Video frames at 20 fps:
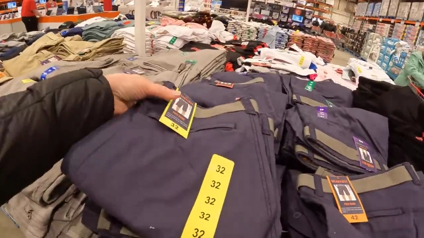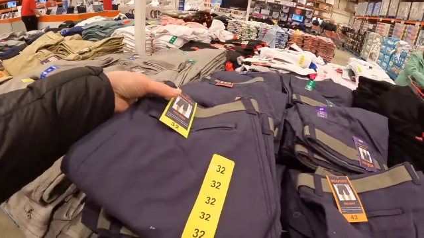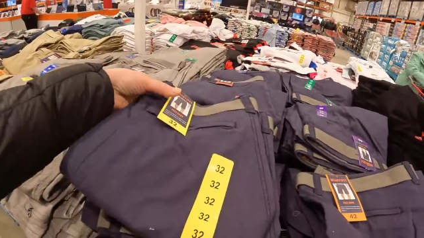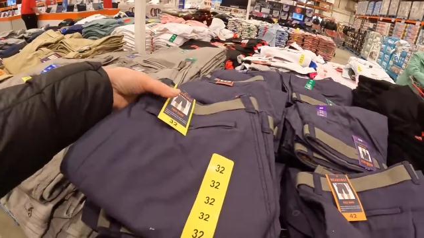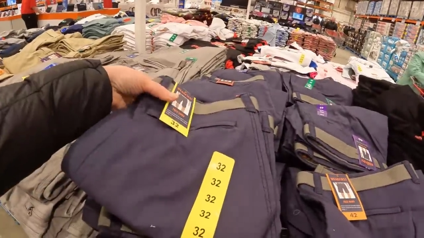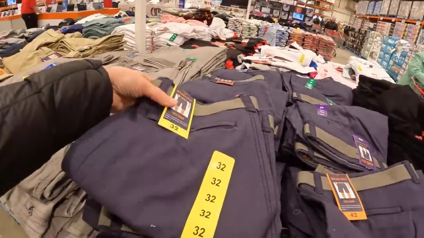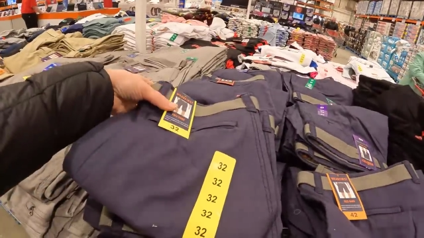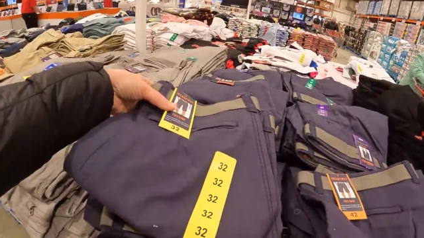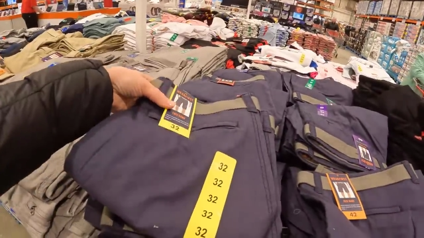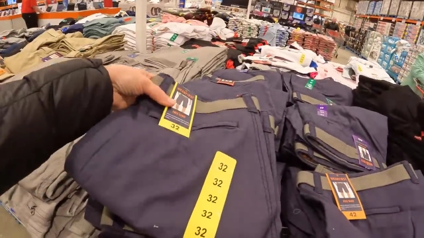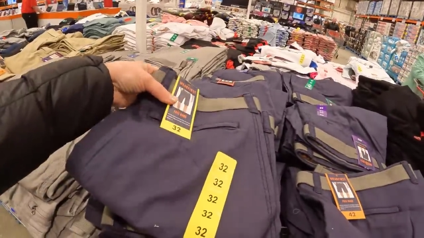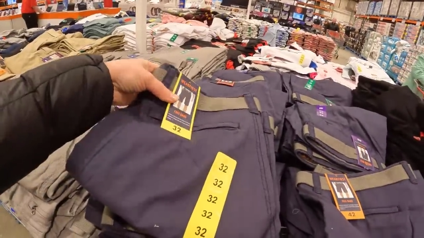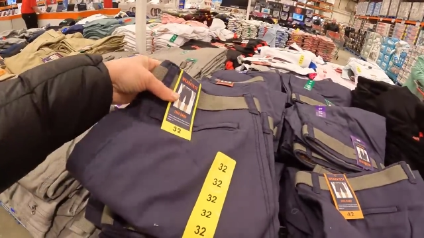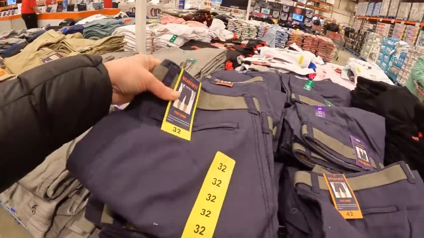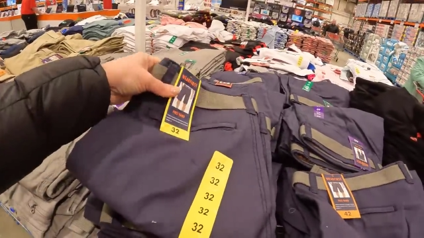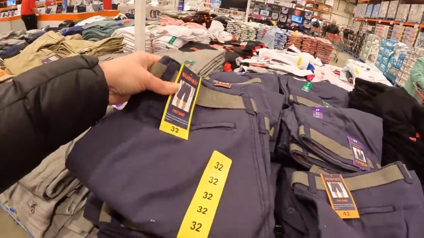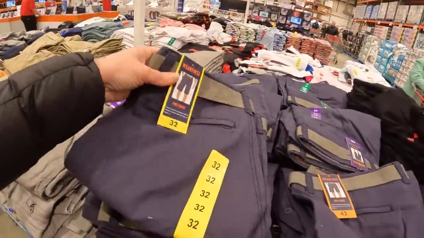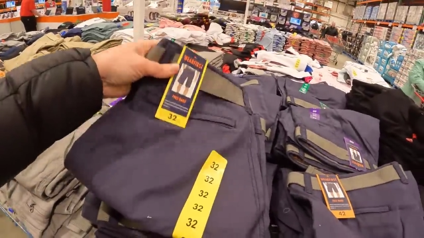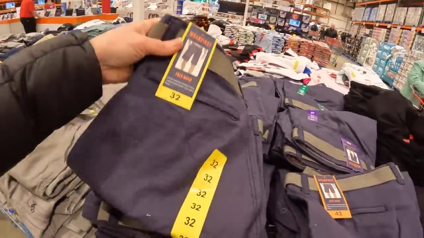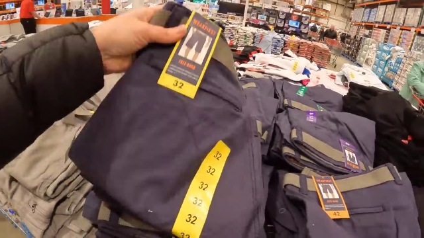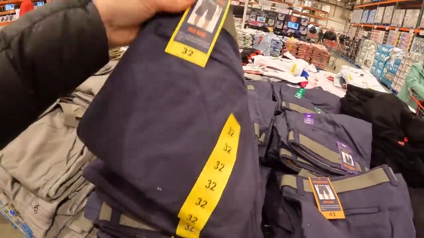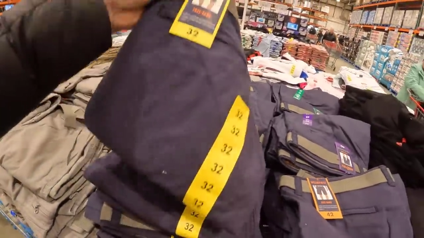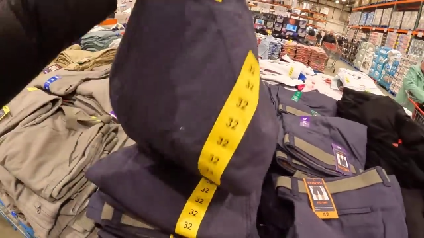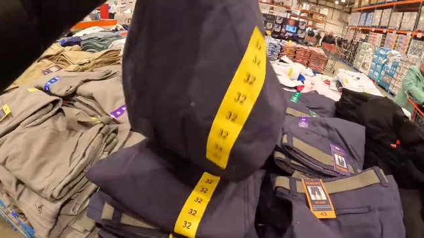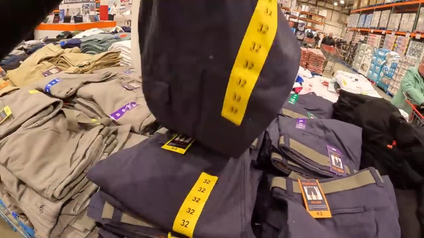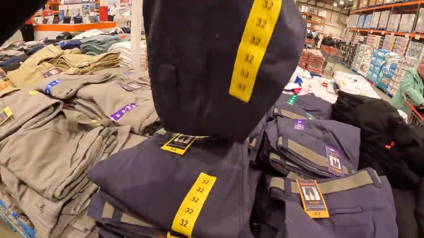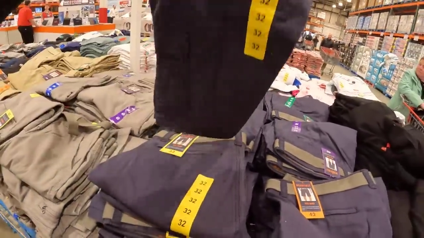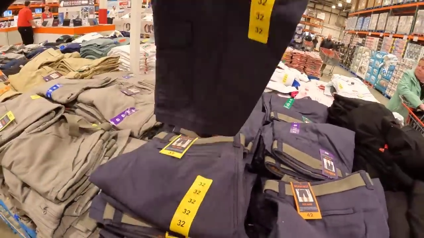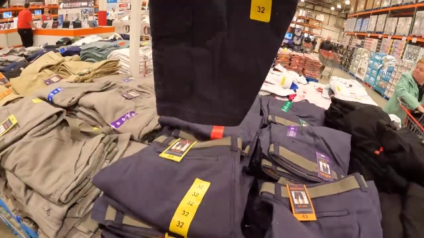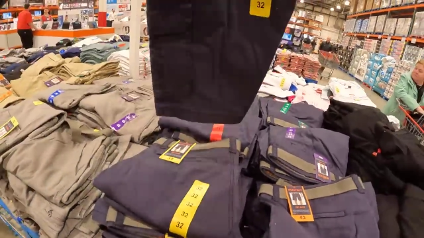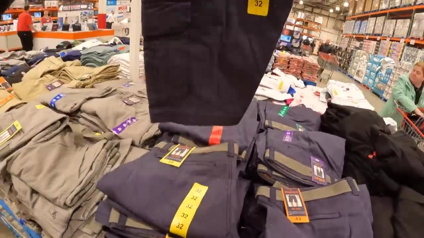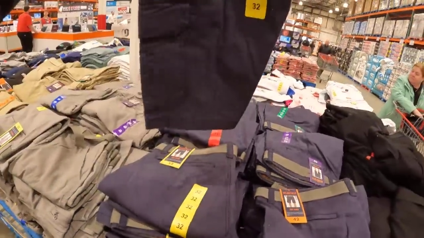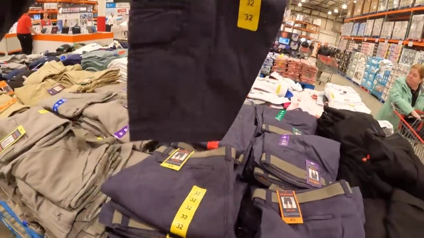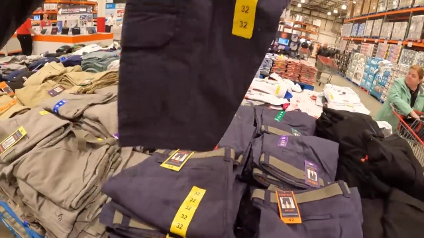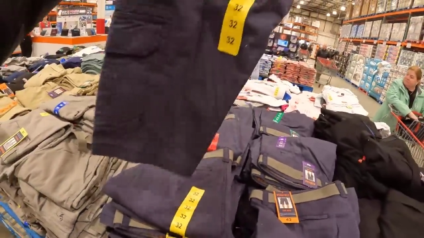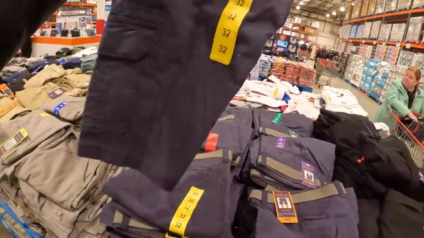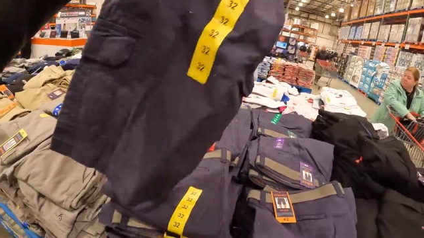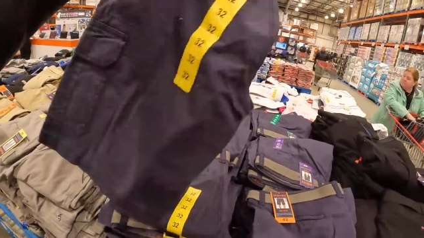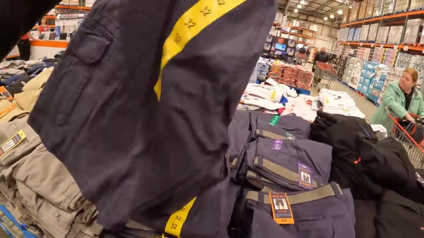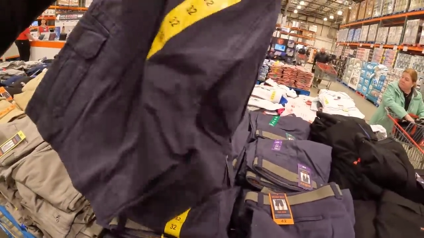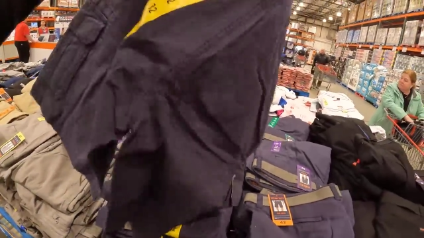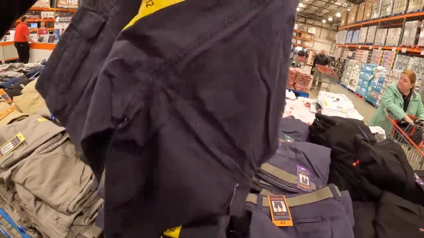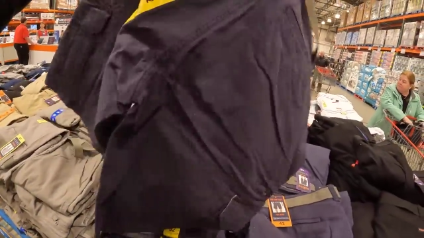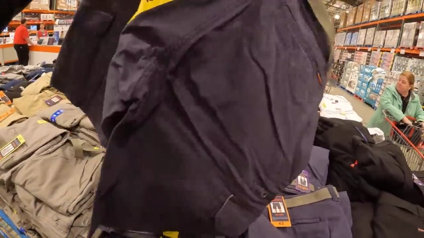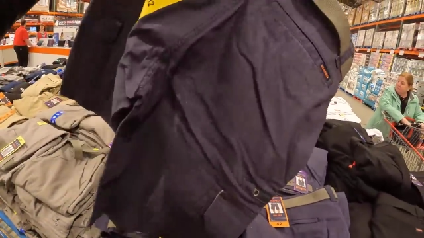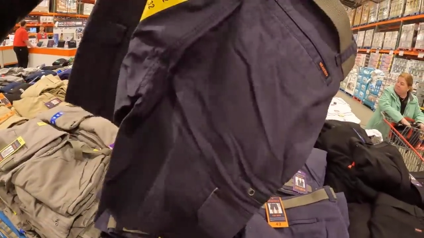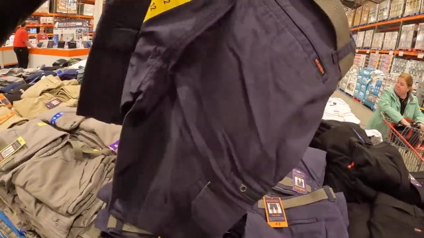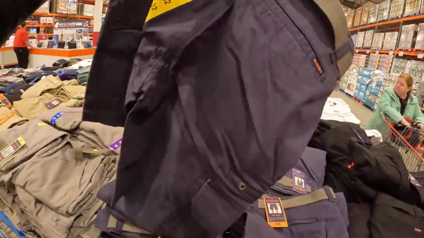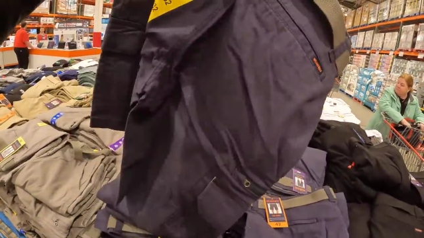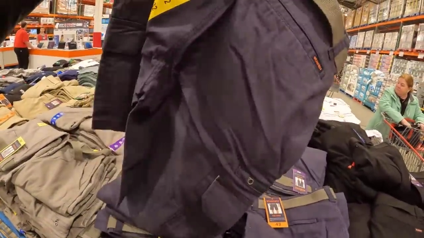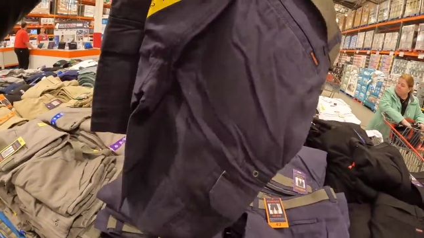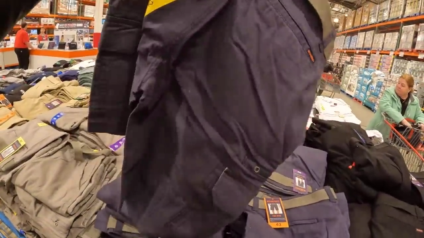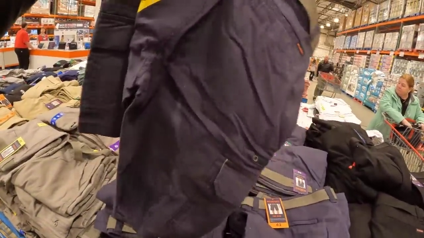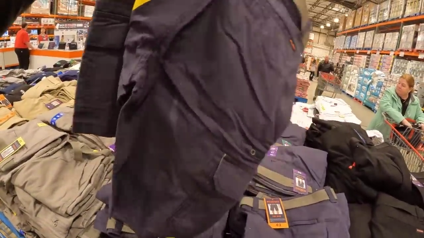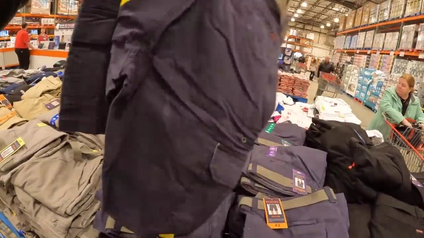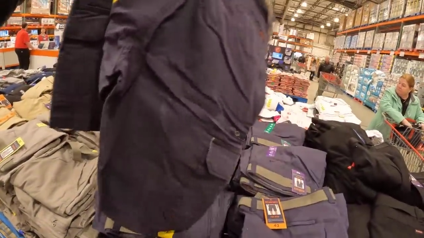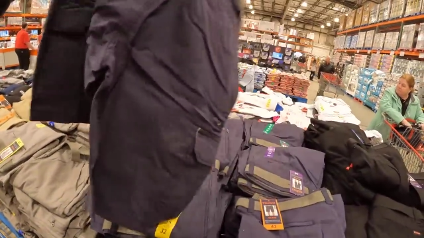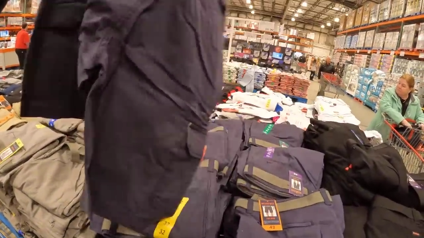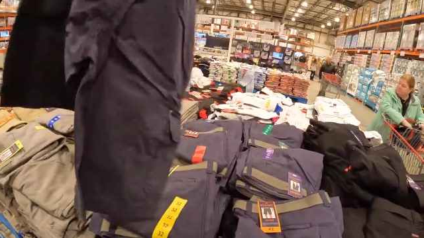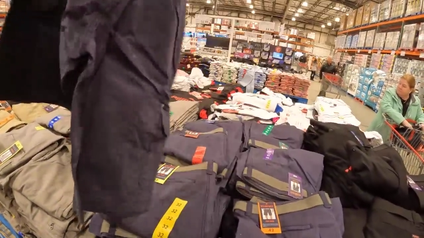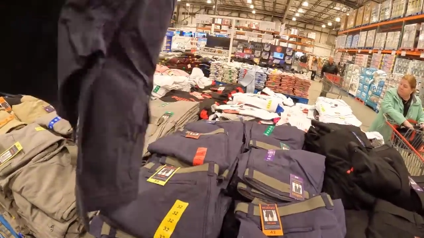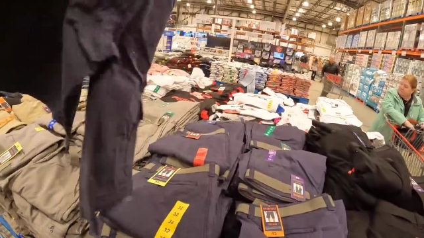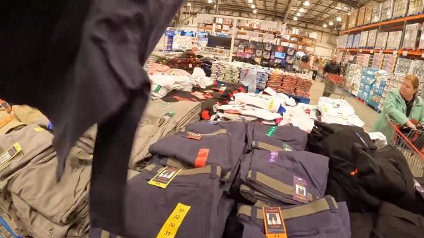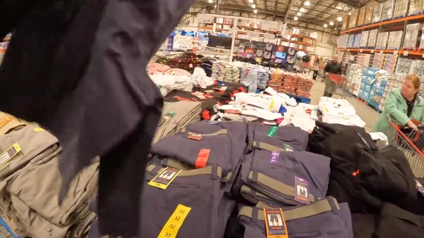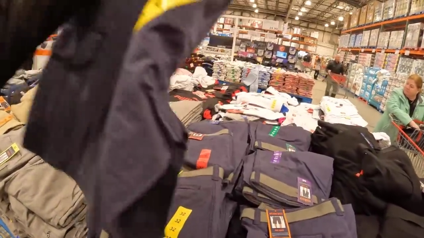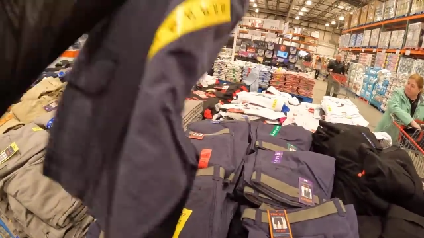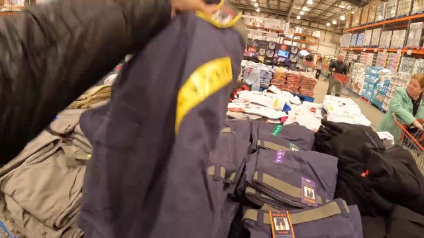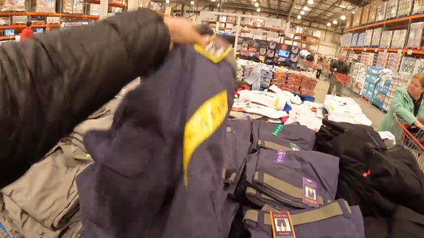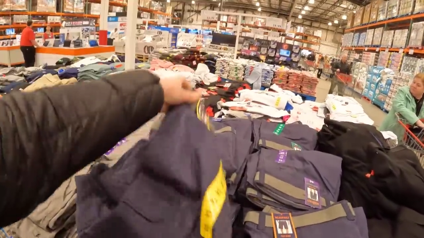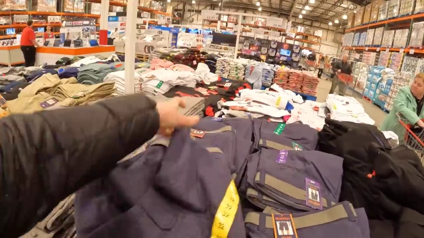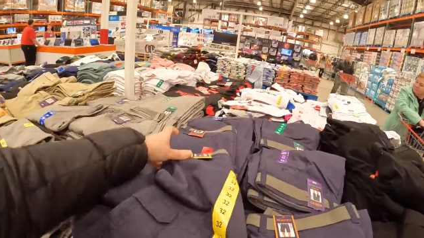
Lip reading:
No face is visible, so there are no lips to read.